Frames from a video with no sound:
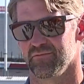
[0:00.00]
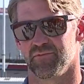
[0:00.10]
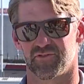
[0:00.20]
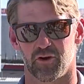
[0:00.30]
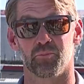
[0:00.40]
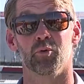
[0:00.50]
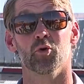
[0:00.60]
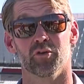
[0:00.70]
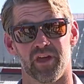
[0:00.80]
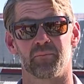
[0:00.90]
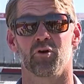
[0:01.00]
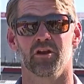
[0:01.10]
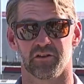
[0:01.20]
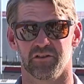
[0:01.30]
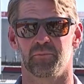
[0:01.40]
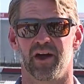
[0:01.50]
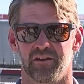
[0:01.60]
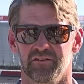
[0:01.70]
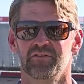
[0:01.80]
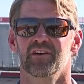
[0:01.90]
started pulling that product up out
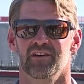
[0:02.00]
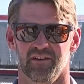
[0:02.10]
of,